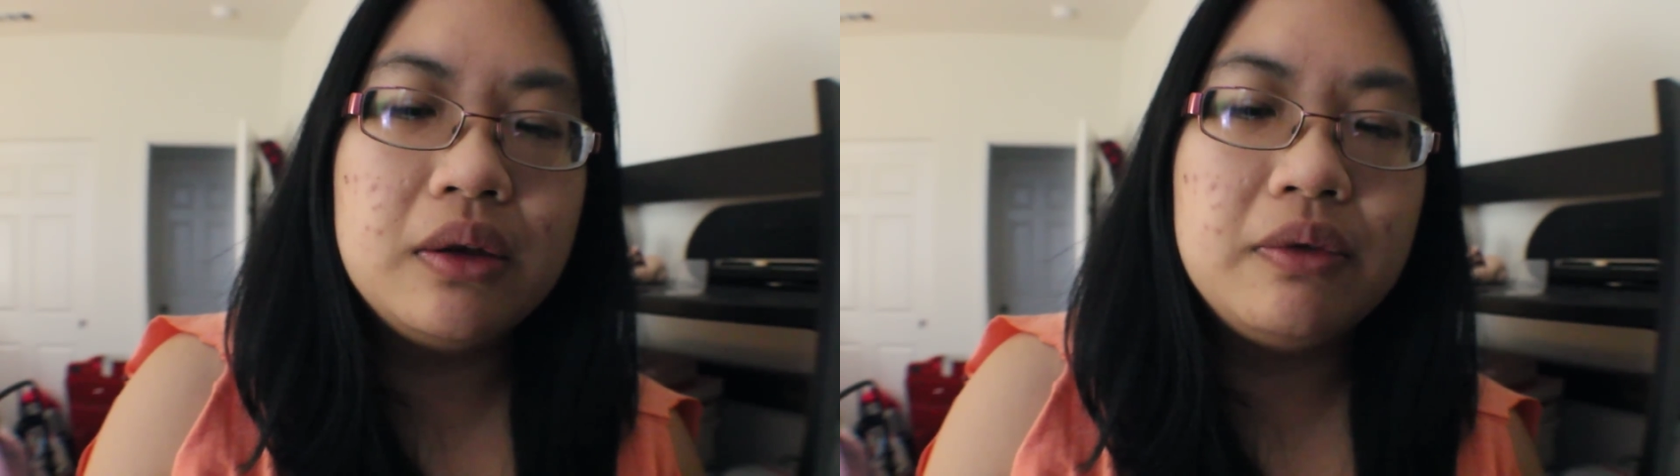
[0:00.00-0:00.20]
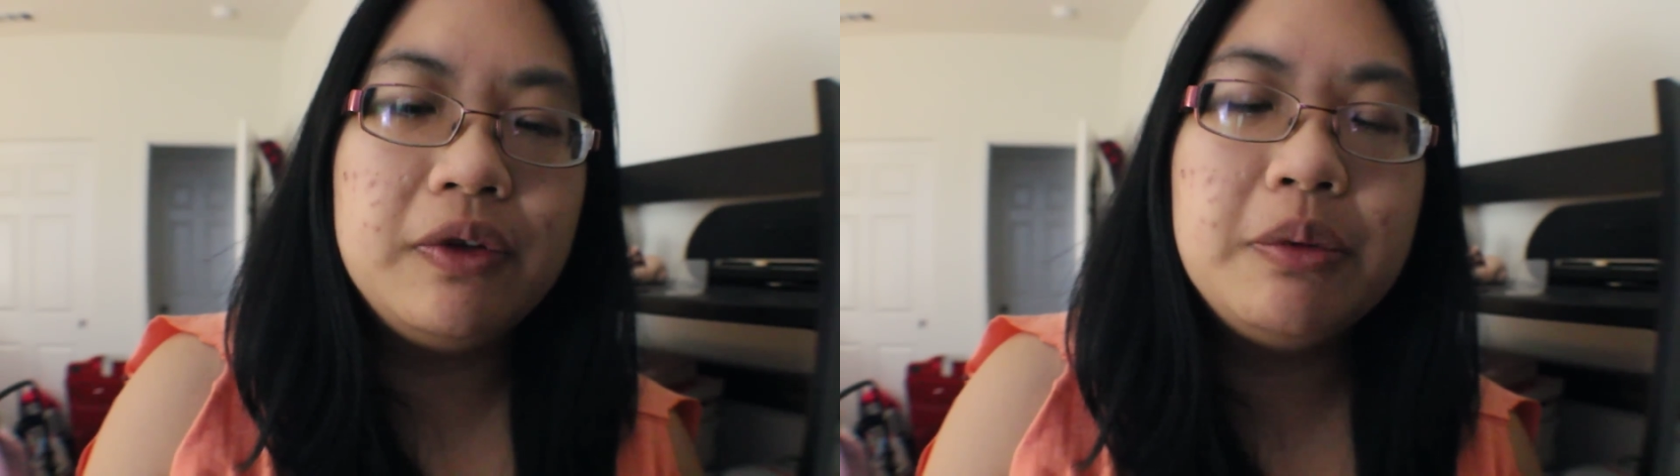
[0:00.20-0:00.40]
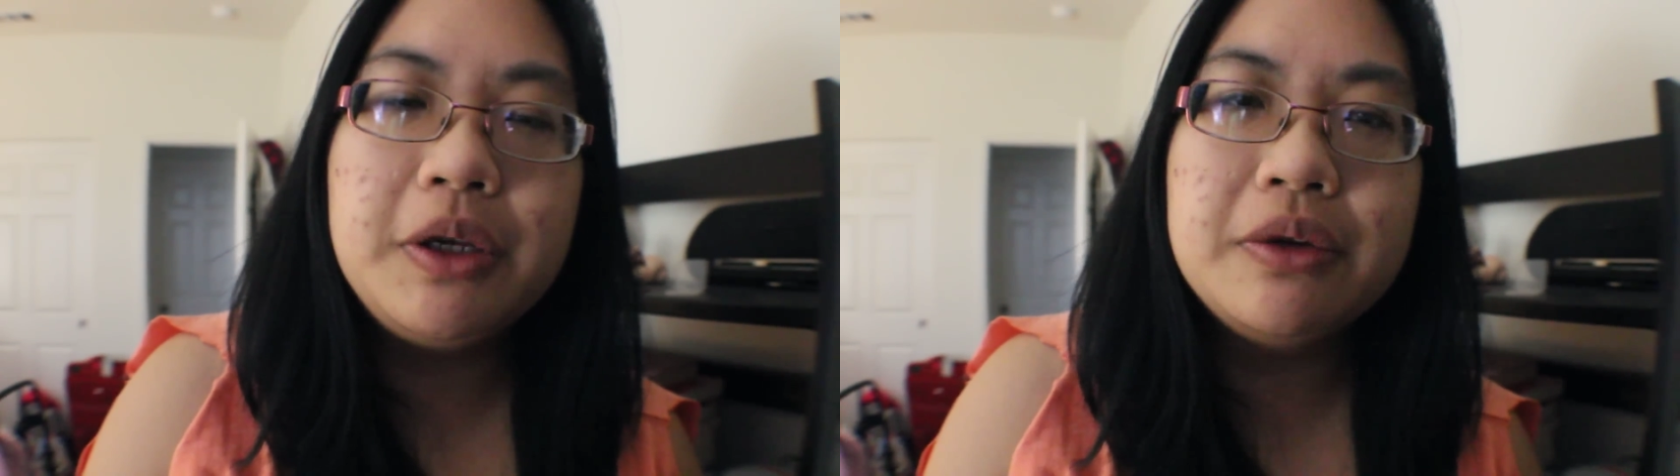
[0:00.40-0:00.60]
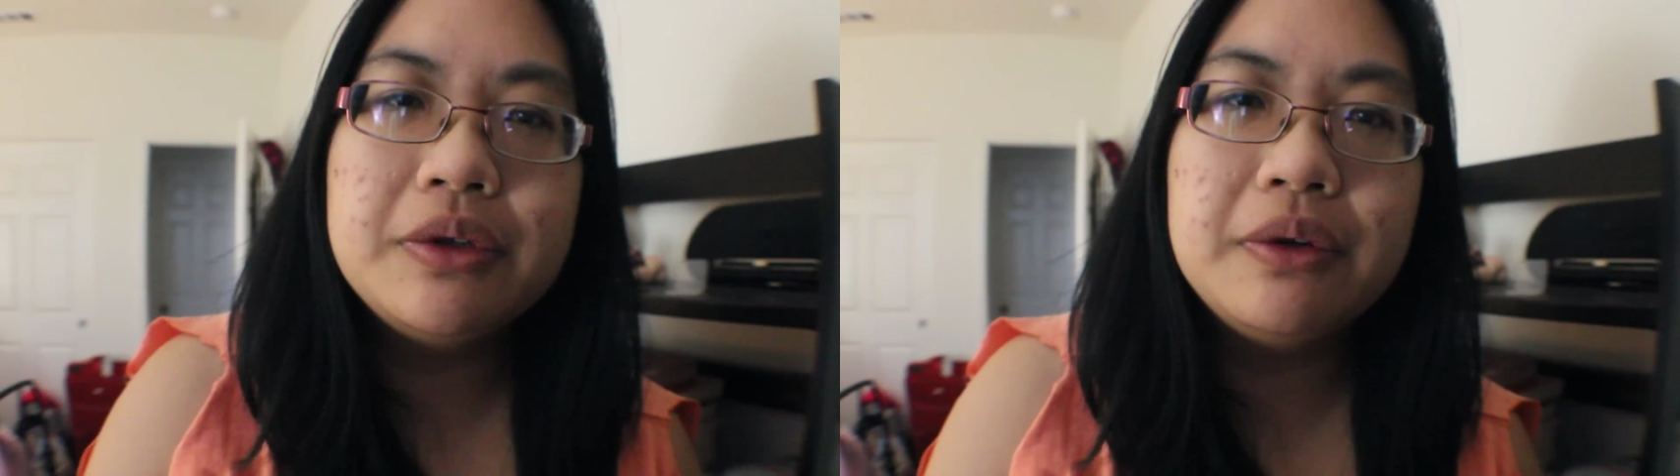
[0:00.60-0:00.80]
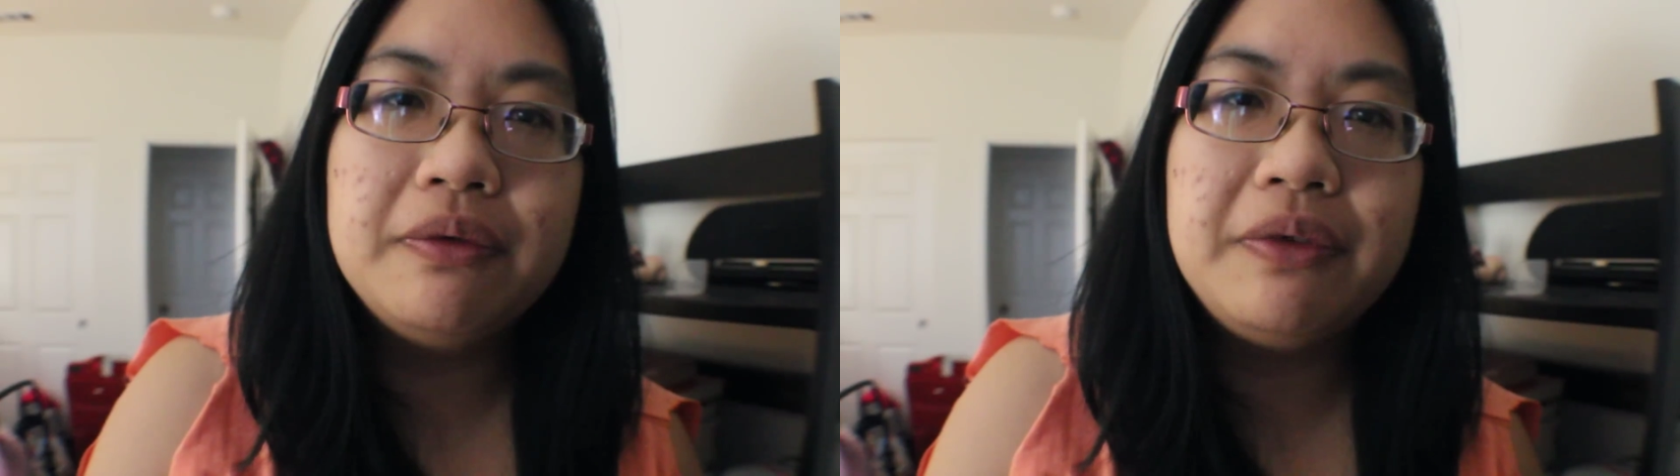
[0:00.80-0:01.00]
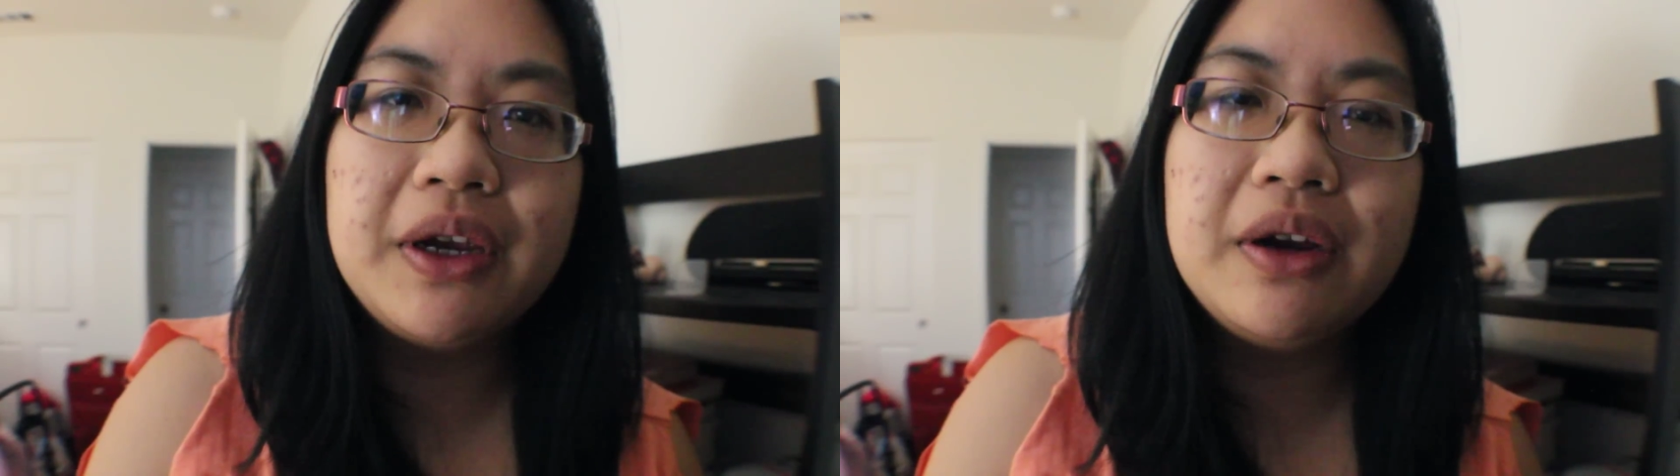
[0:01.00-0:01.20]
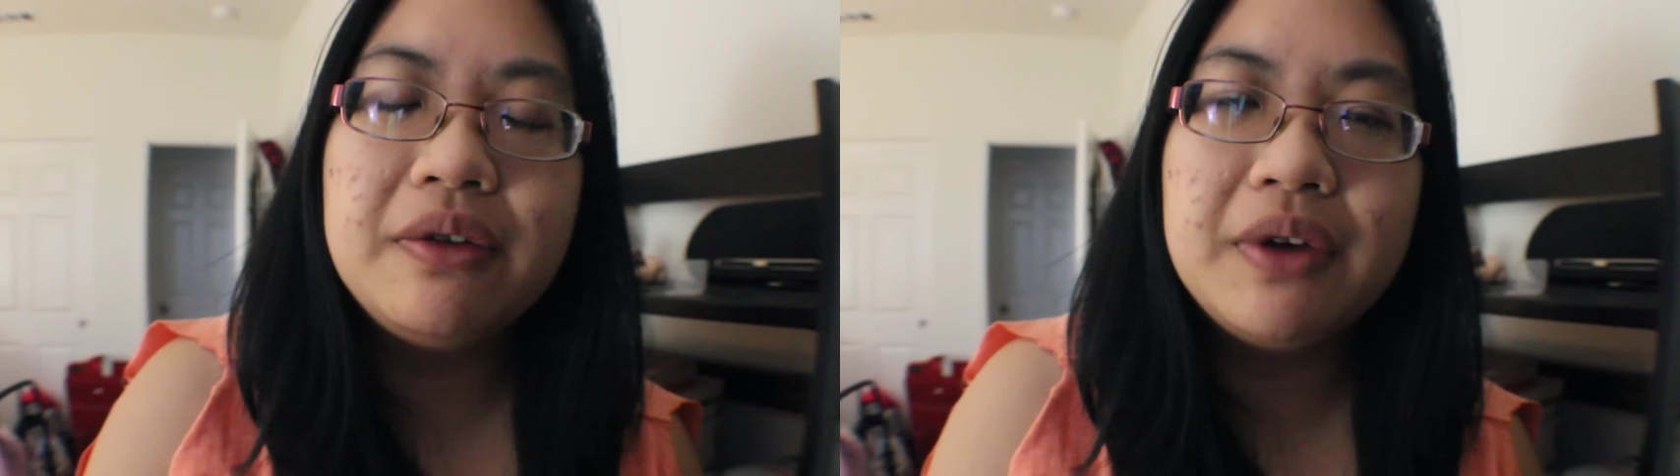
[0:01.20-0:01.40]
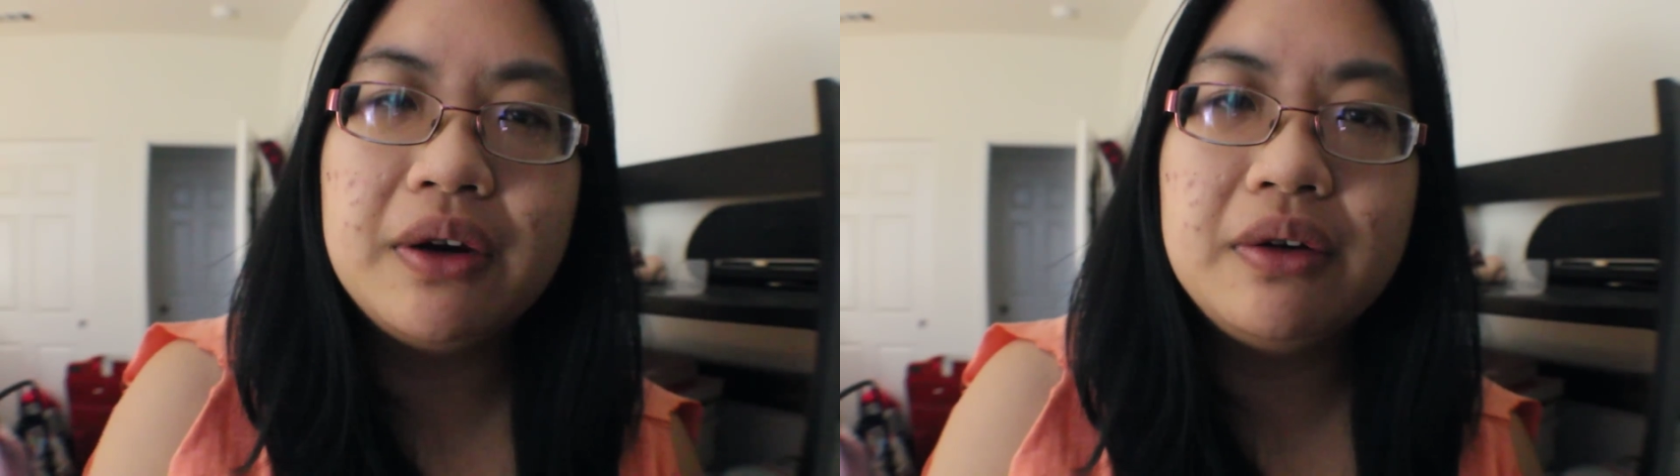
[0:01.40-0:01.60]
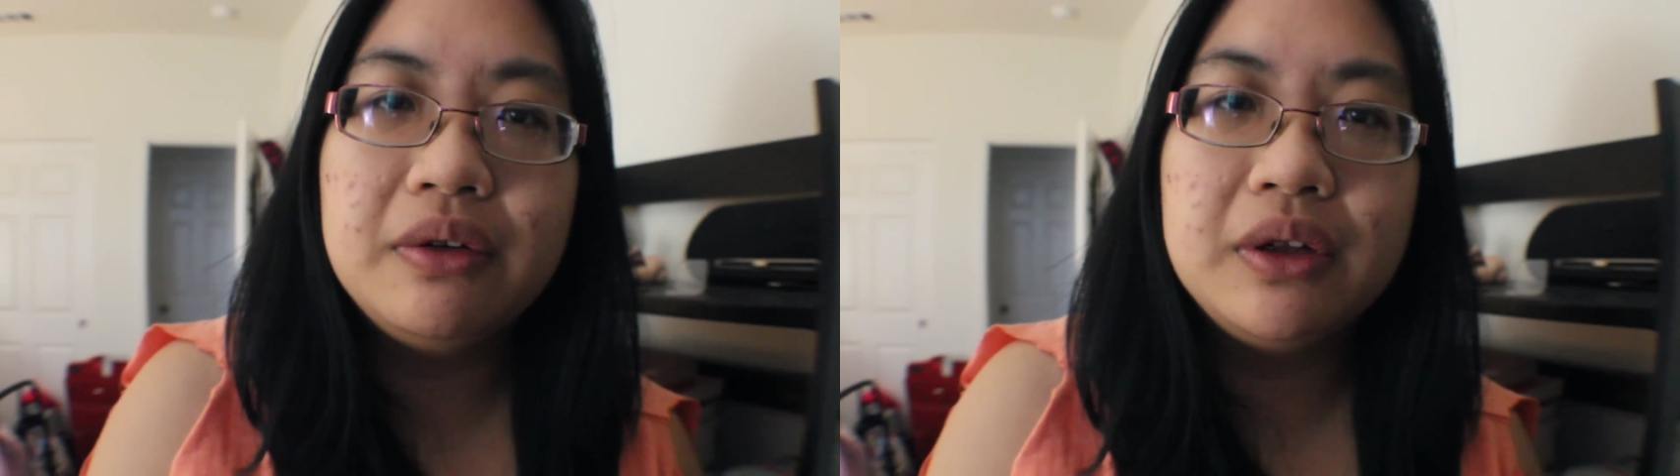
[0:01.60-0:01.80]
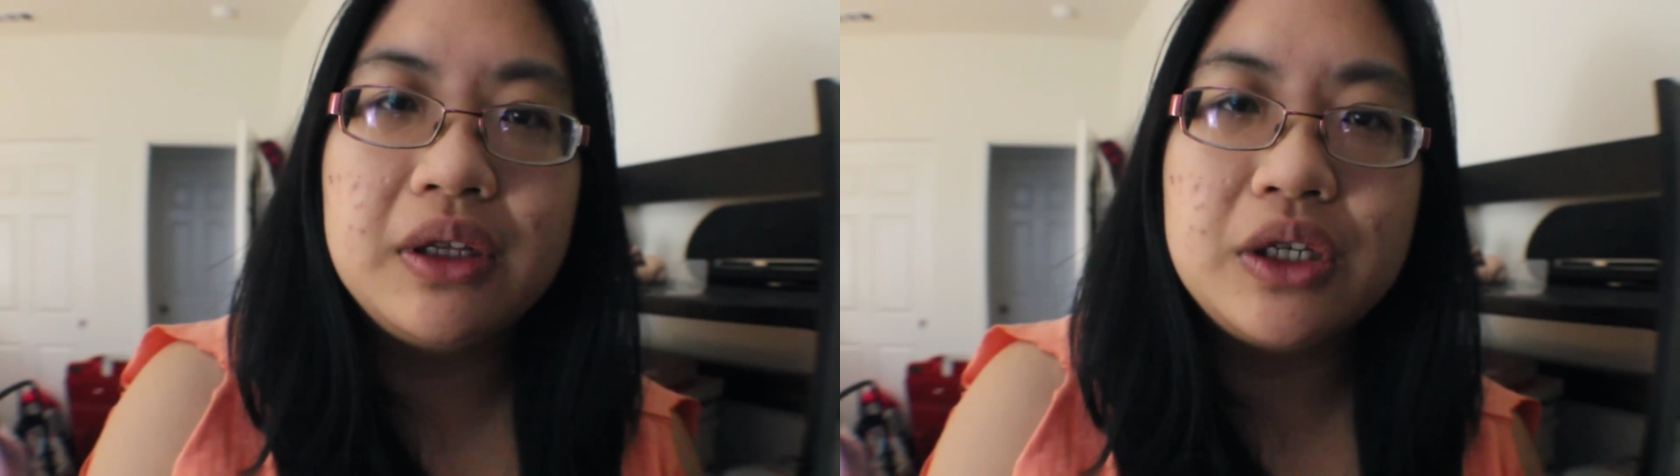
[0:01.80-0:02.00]
Filipinos are very,
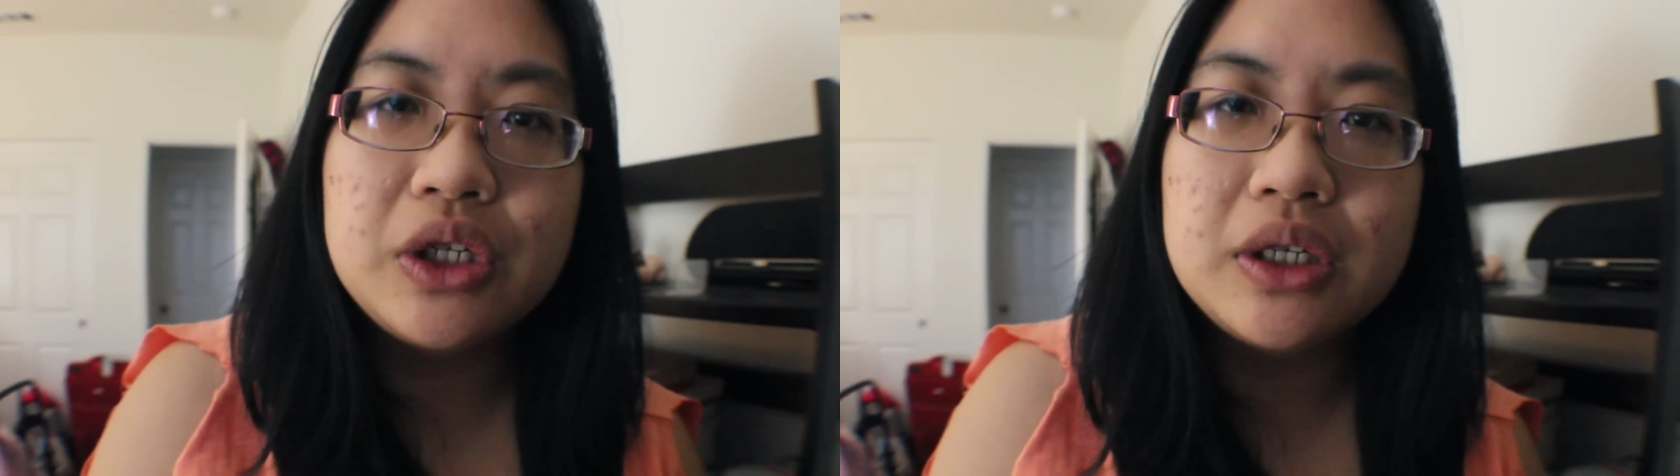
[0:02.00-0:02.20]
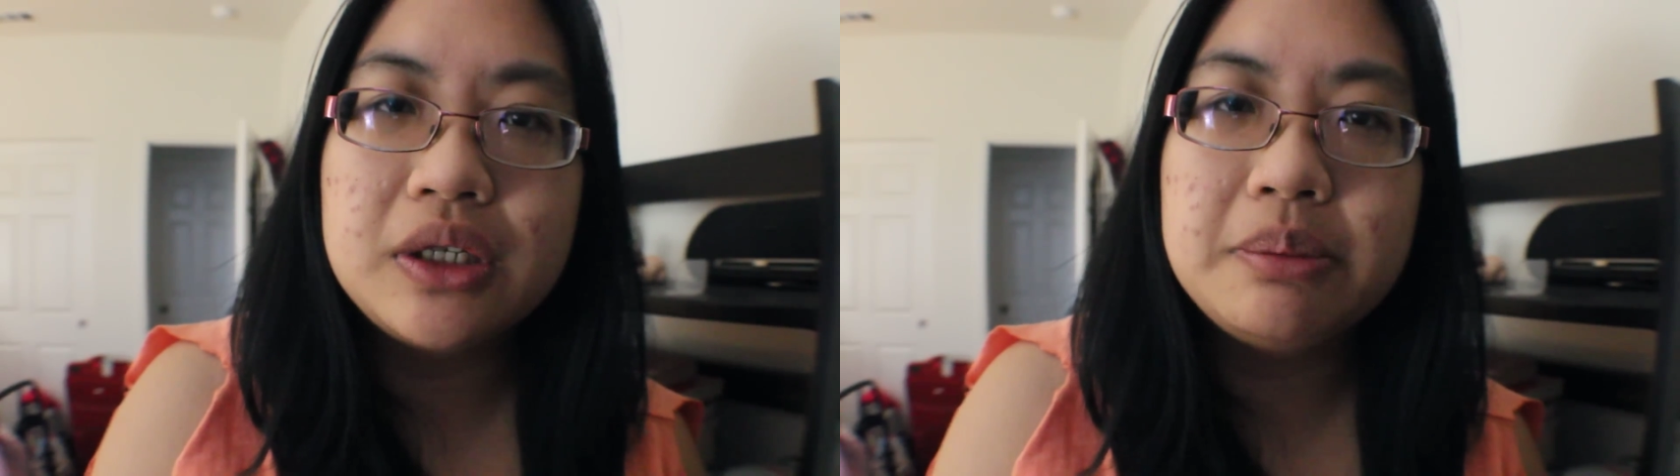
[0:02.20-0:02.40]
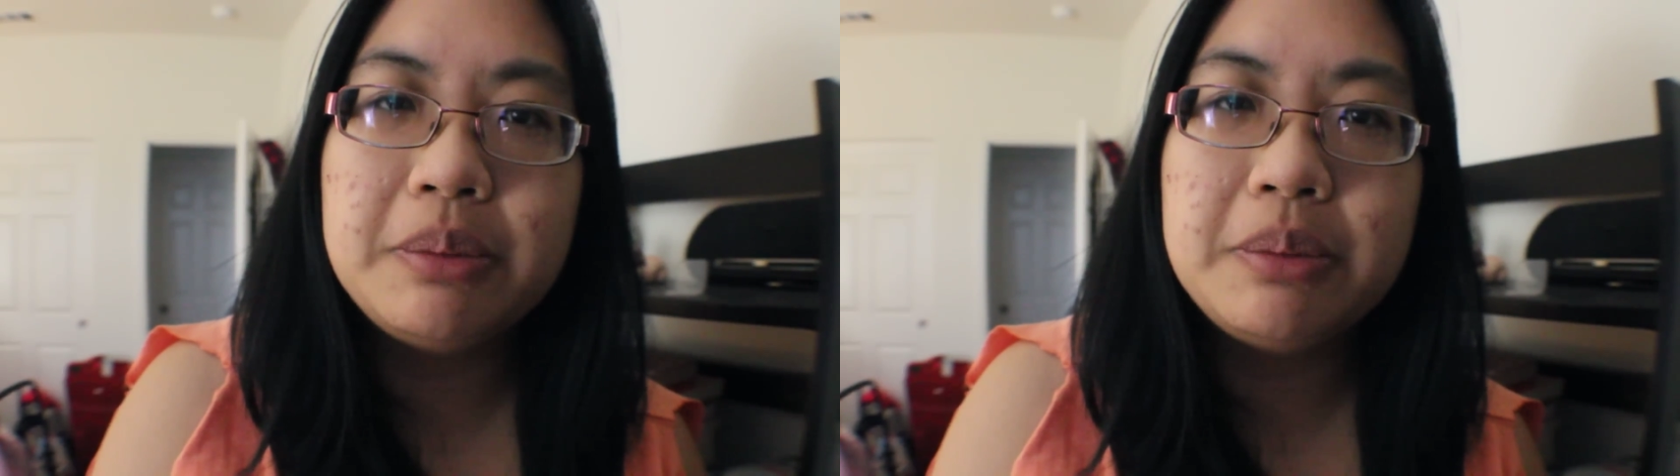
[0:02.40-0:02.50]
very religious,